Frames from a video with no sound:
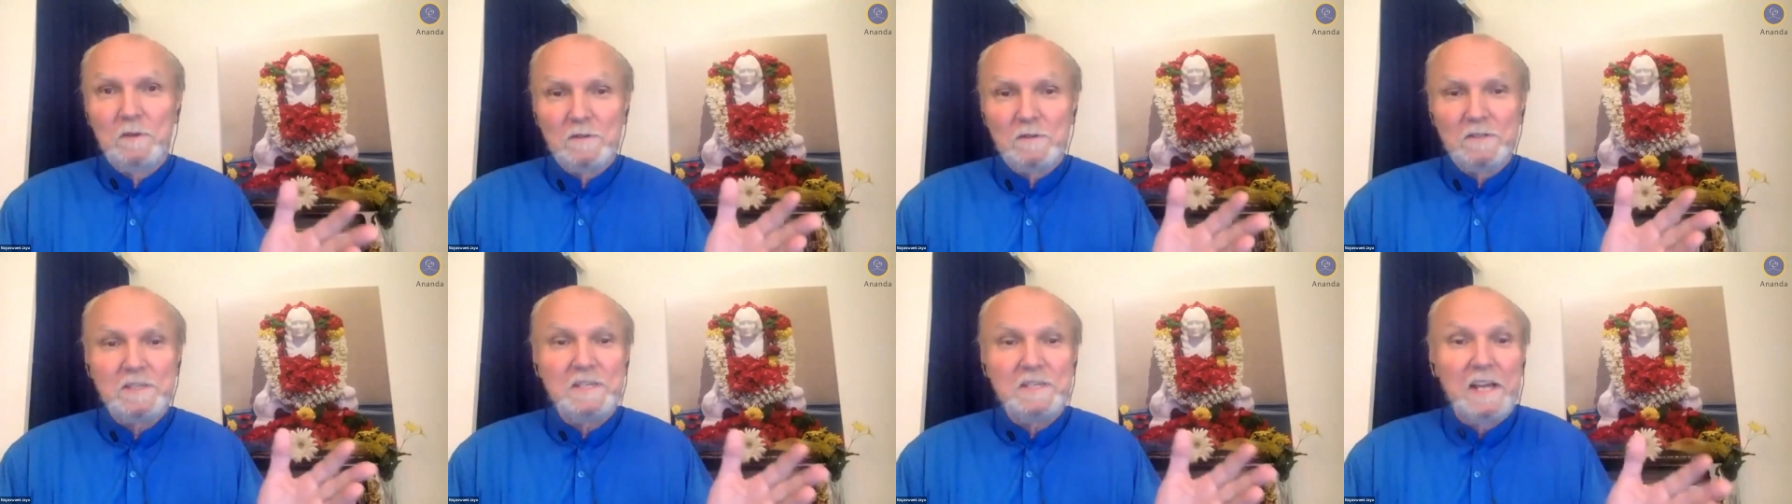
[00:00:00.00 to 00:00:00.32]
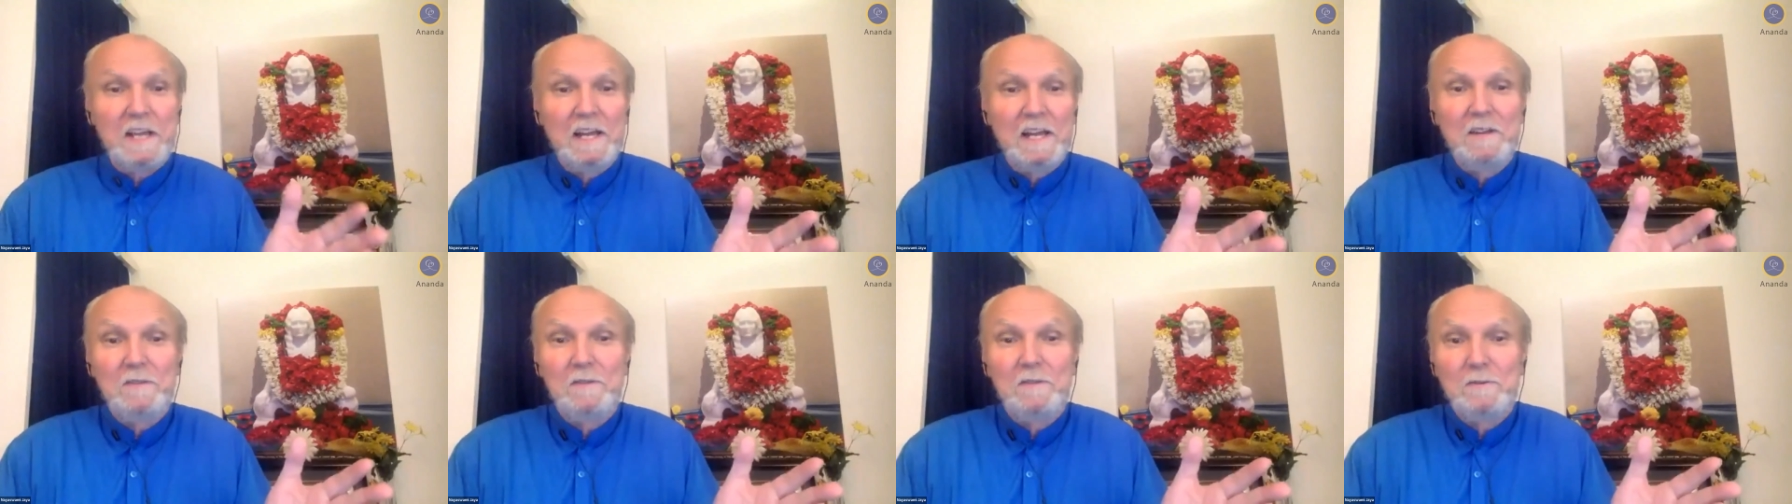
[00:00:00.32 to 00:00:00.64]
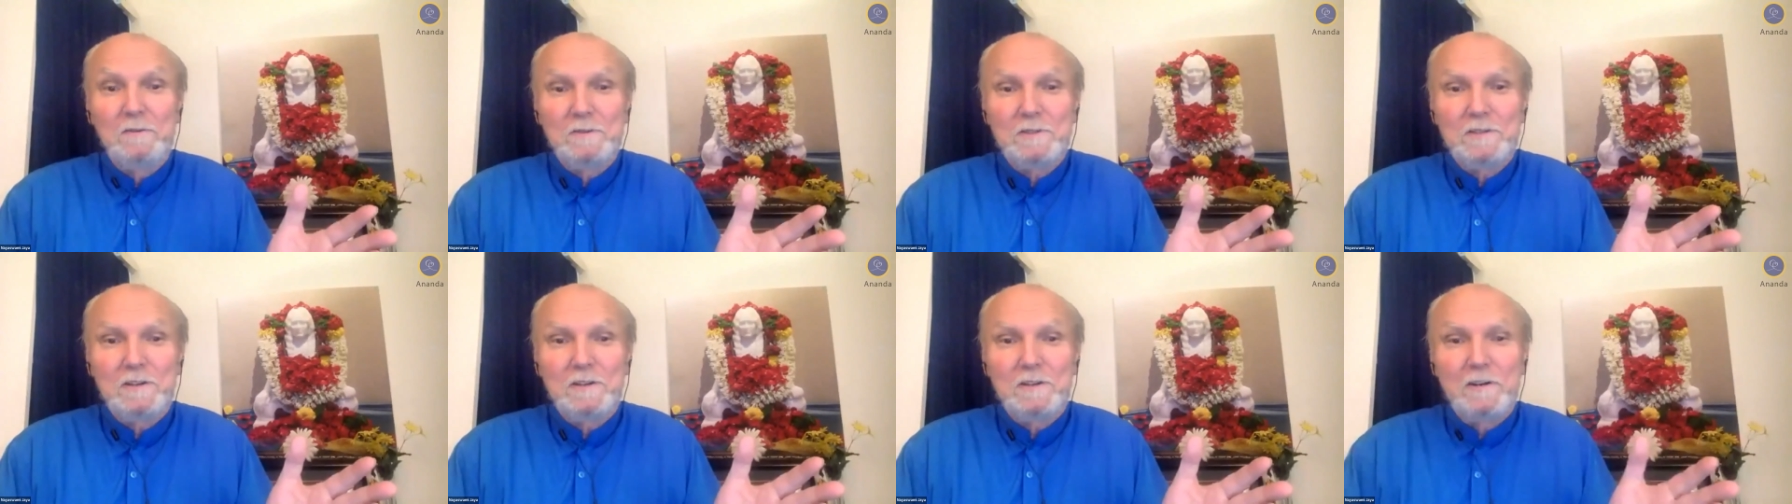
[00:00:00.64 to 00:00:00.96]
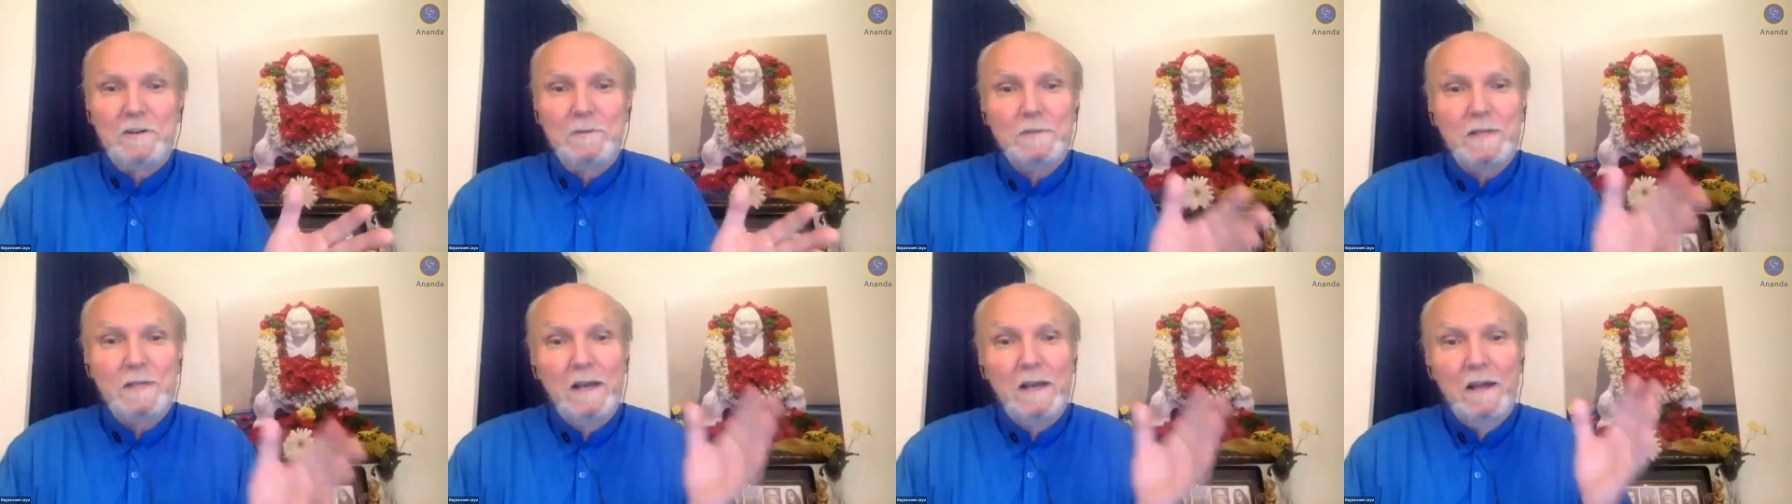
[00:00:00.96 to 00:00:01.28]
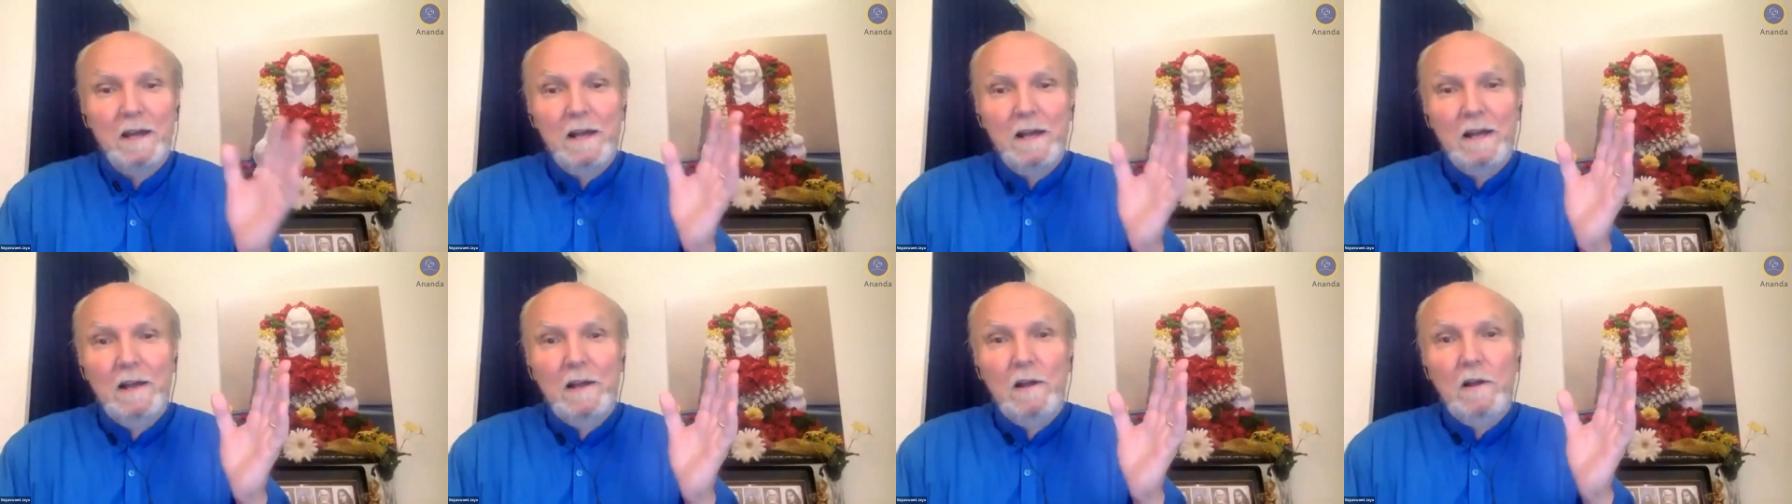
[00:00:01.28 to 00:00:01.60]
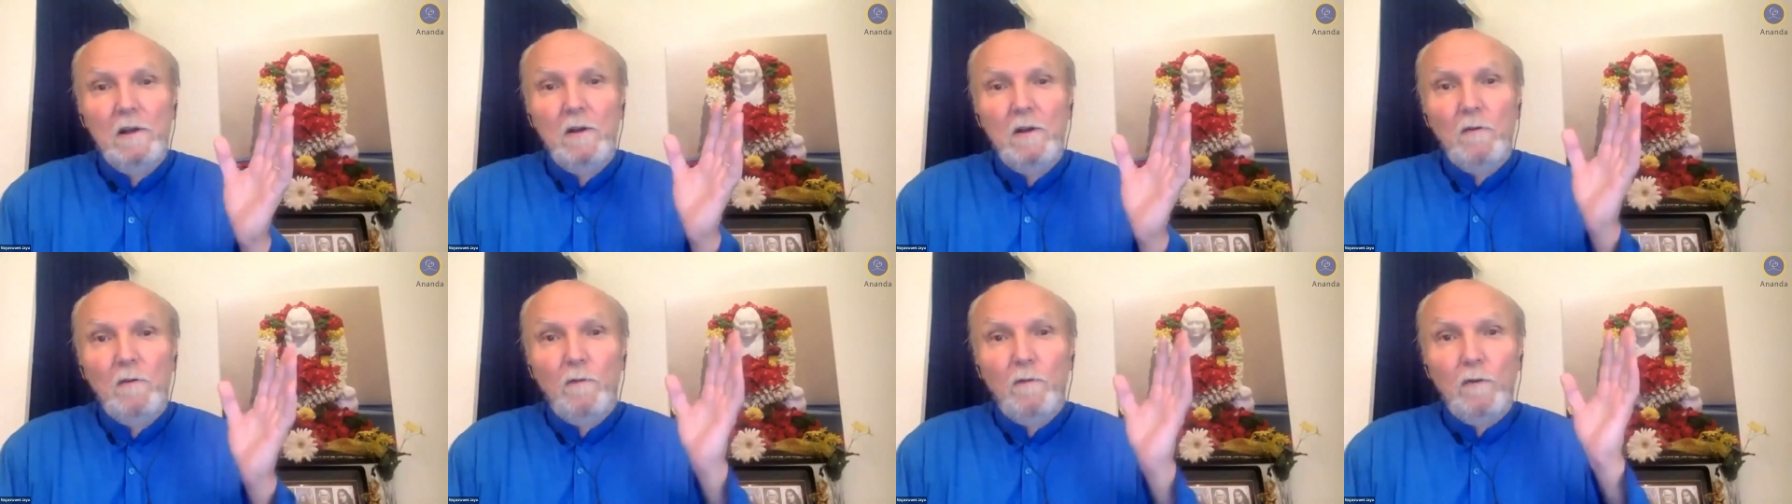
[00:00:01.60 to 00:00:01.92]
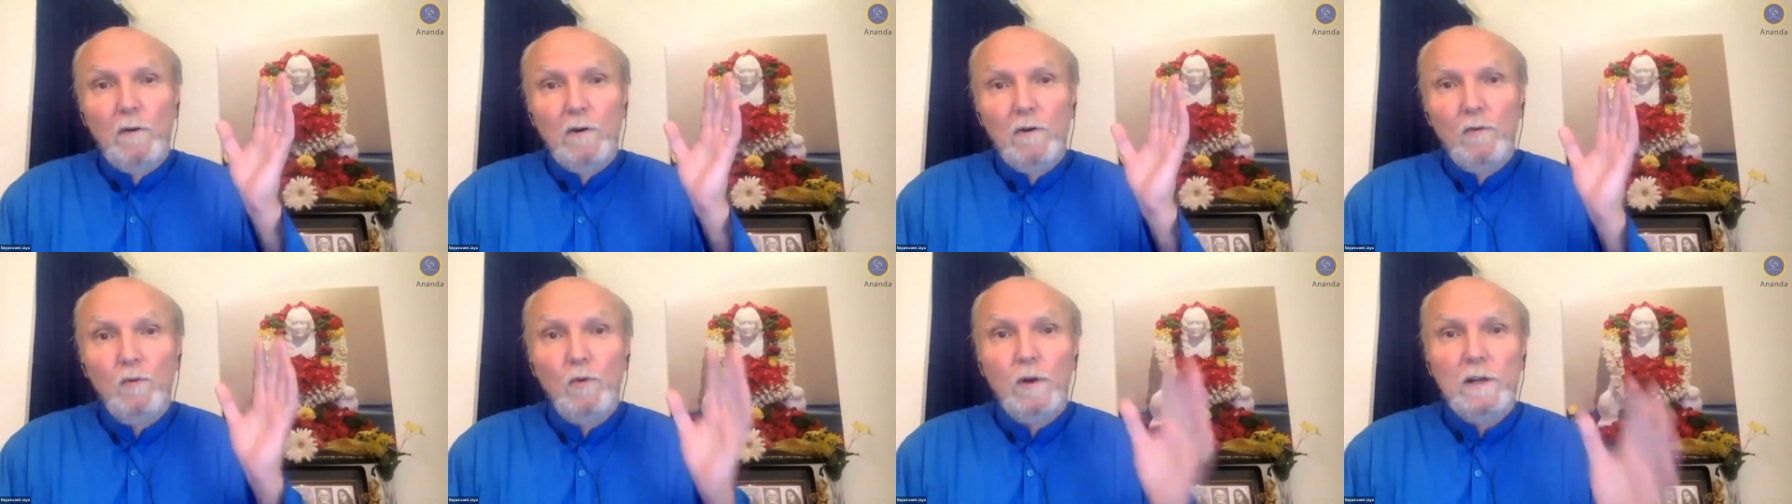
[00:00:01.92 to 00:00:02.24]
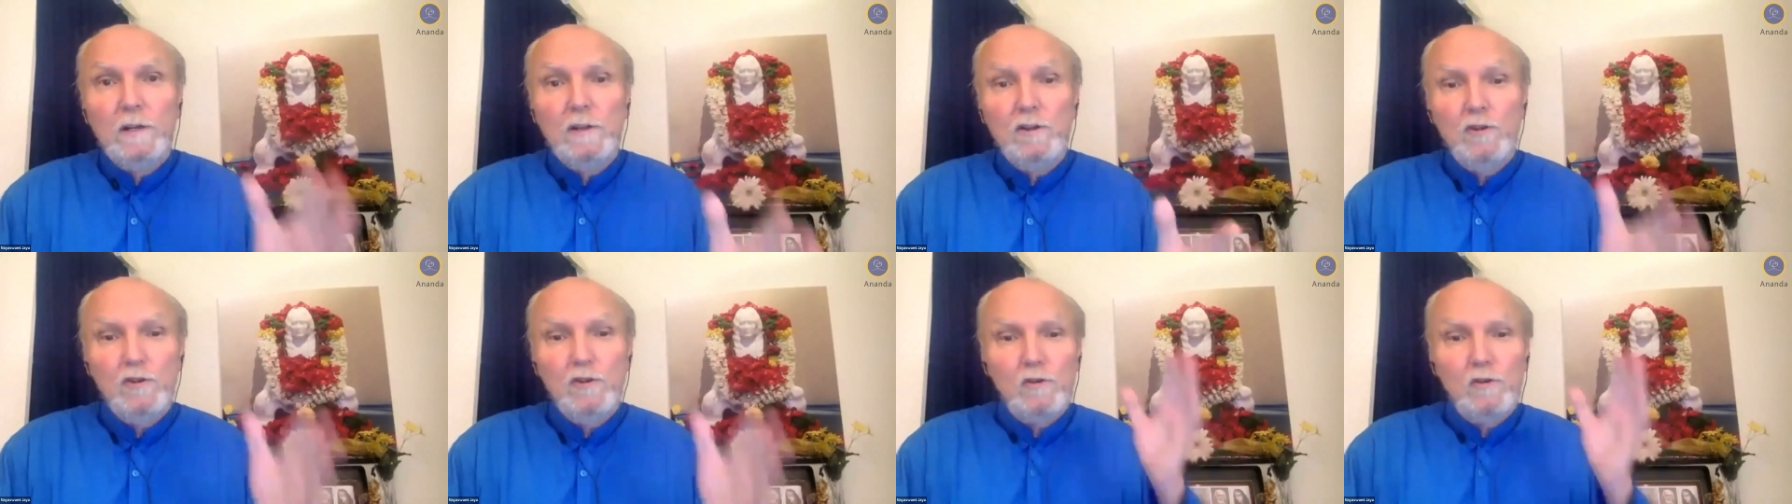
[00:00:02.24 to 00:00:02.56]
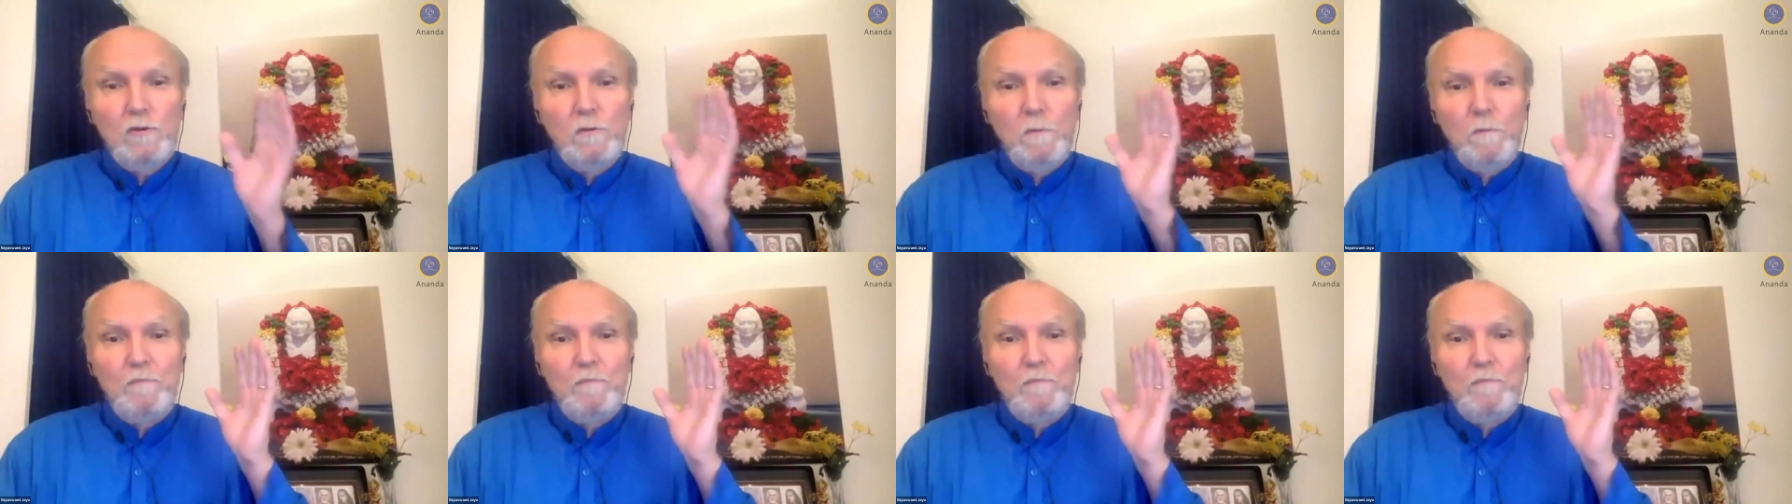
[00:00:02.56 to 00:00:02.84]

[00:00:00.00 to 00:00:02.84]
say it in those terms, for which